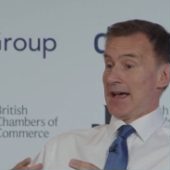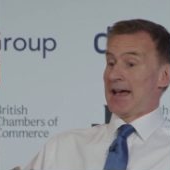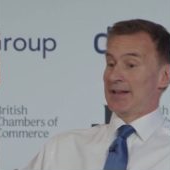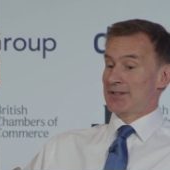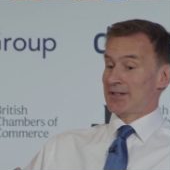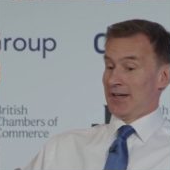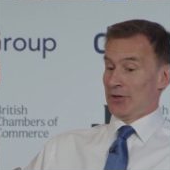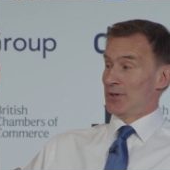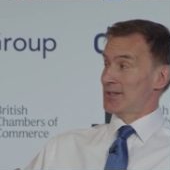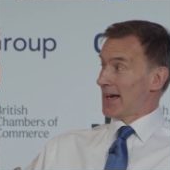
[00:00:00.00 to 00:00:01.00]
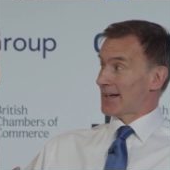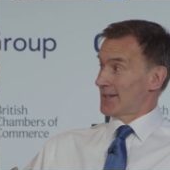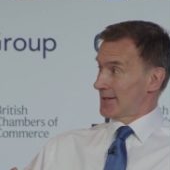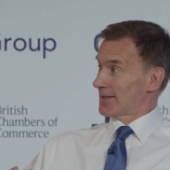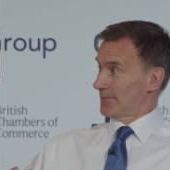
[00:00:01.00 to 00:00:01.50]
and increase
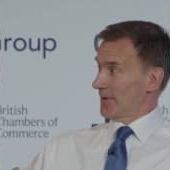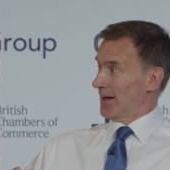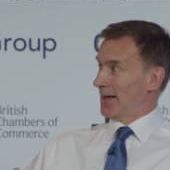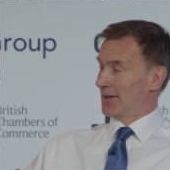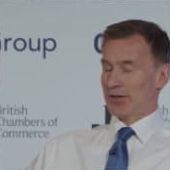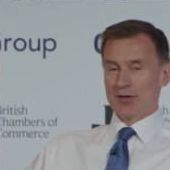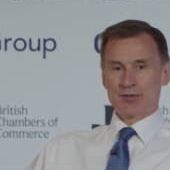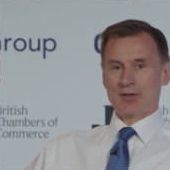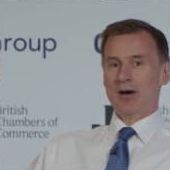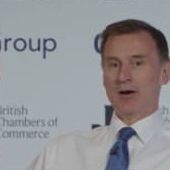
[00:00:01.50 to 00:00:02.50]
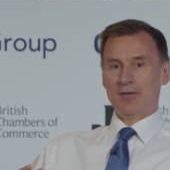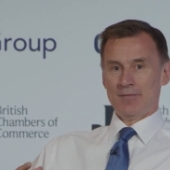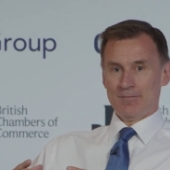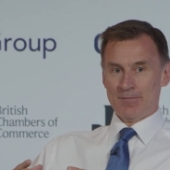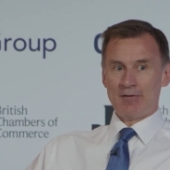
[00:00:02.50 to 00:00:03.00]
taxes. And those are
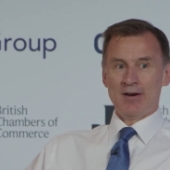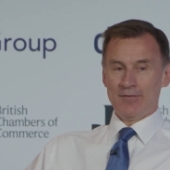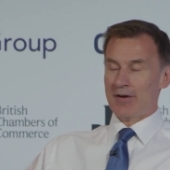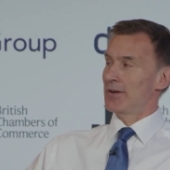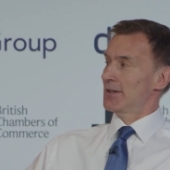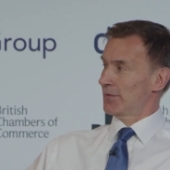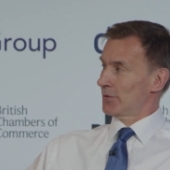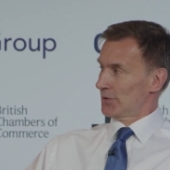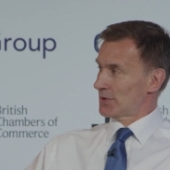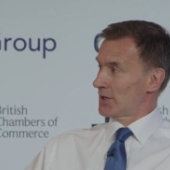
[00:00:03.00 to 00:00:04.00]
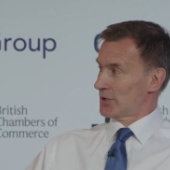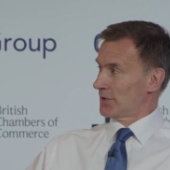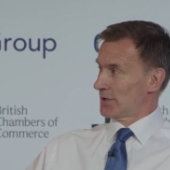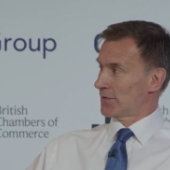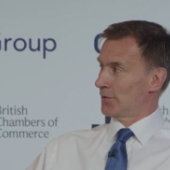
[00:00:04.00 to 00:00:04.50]
very, very difficult
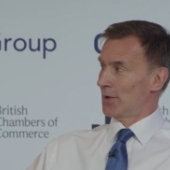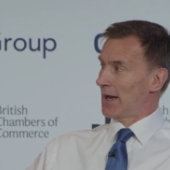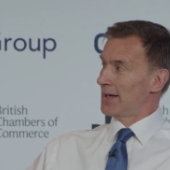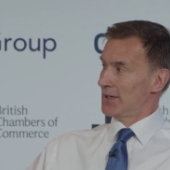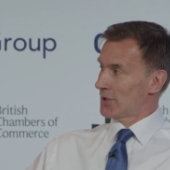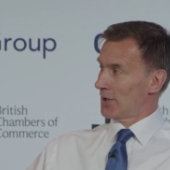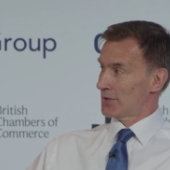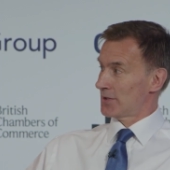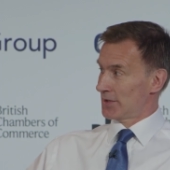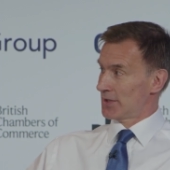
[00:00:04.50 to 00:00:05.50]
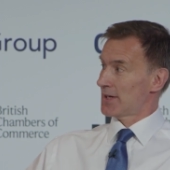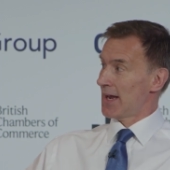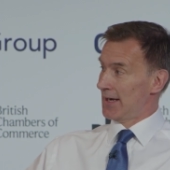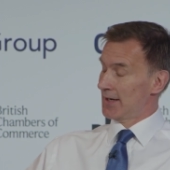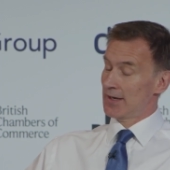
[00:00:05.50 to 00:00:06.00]
decisions for any chancellor to
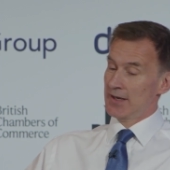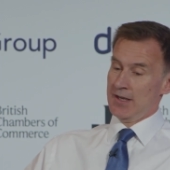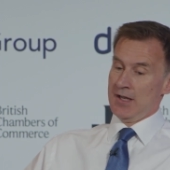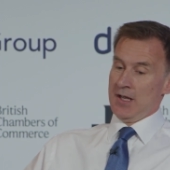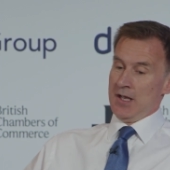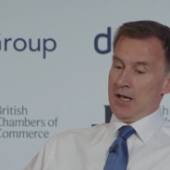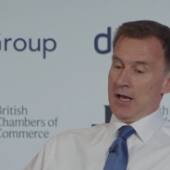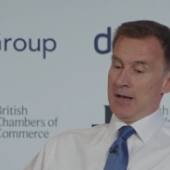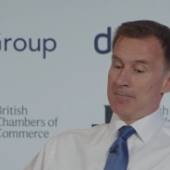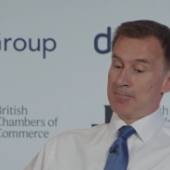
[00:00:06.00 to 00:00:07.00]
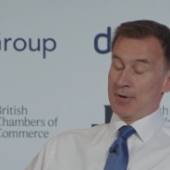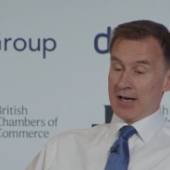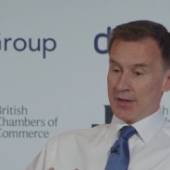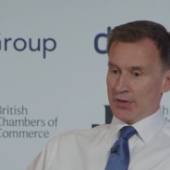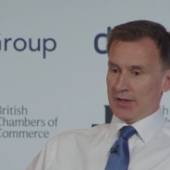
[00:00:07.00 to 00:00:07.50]
take.
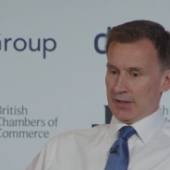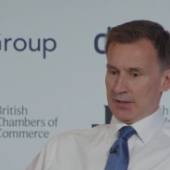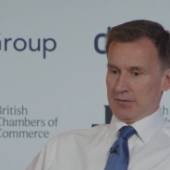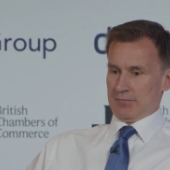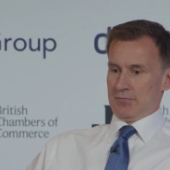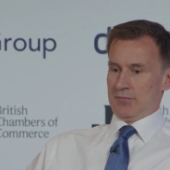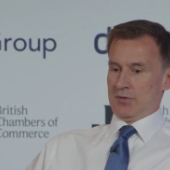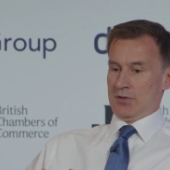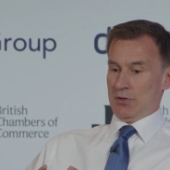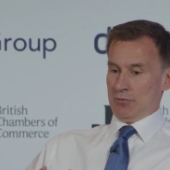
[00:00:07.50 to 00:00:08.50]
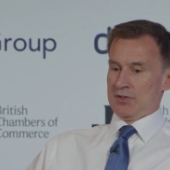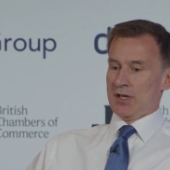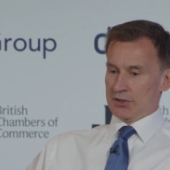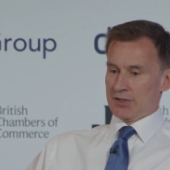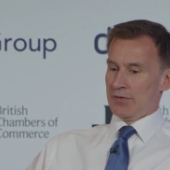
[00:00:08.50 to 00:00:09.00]
But I think the
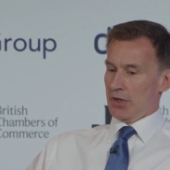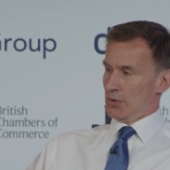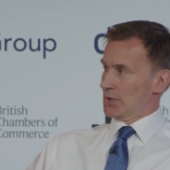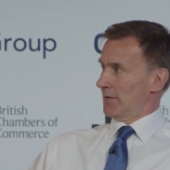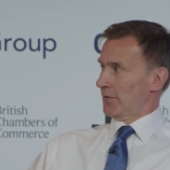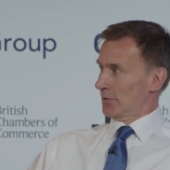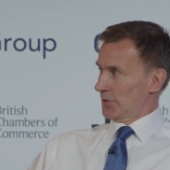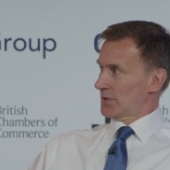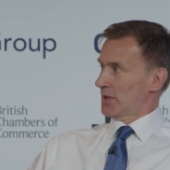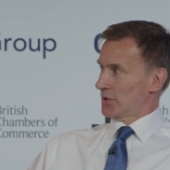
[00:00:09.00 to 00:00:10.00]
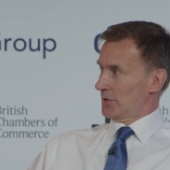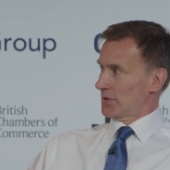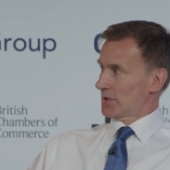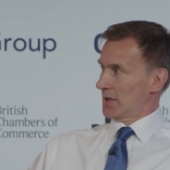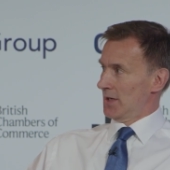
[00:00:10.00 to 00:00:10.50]
result of those difficult
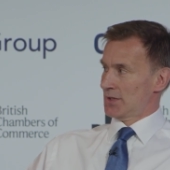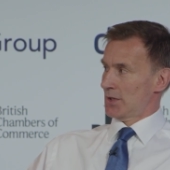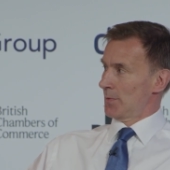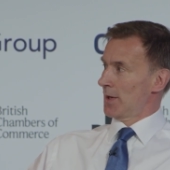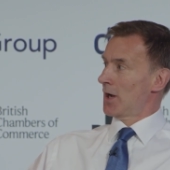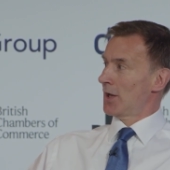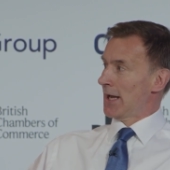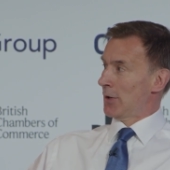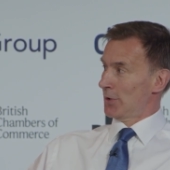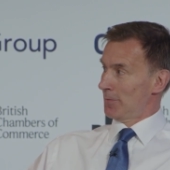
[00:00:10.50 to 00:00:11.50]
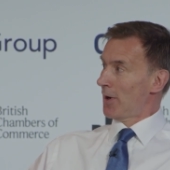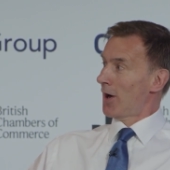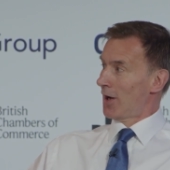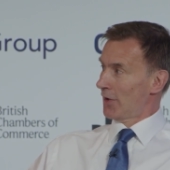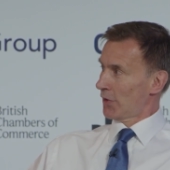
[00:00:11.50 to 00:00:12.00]
decisions is that we are now on
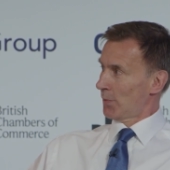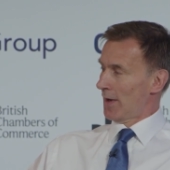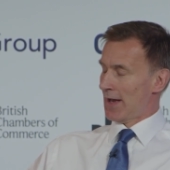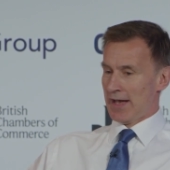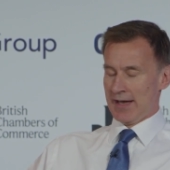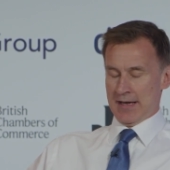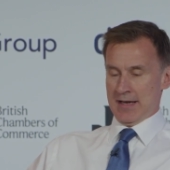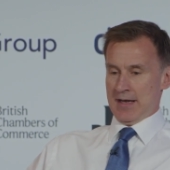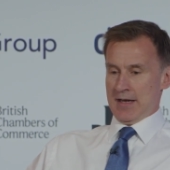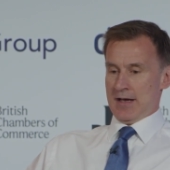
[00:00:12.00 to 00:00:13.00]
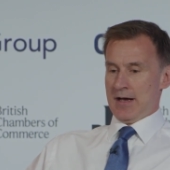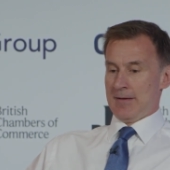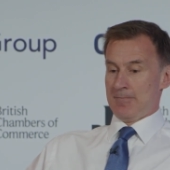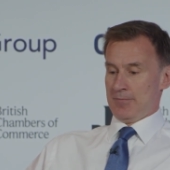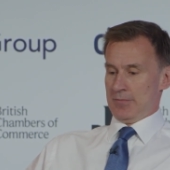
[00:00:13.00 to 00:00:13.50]
a path where
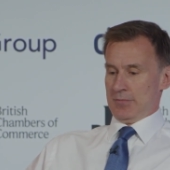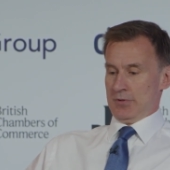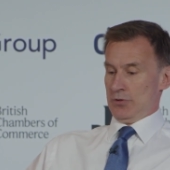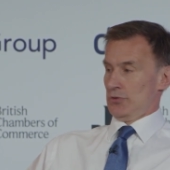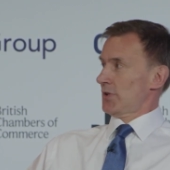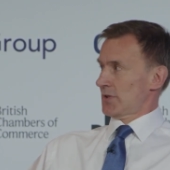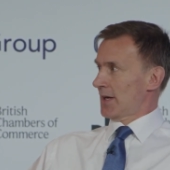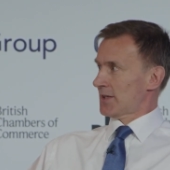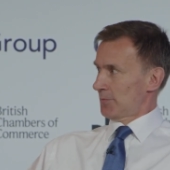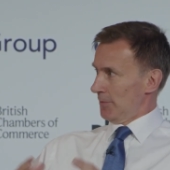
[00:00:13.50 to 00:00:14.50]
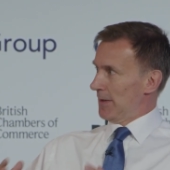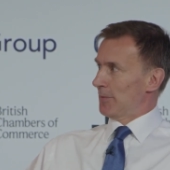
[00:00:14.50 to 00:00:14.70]
not just us, but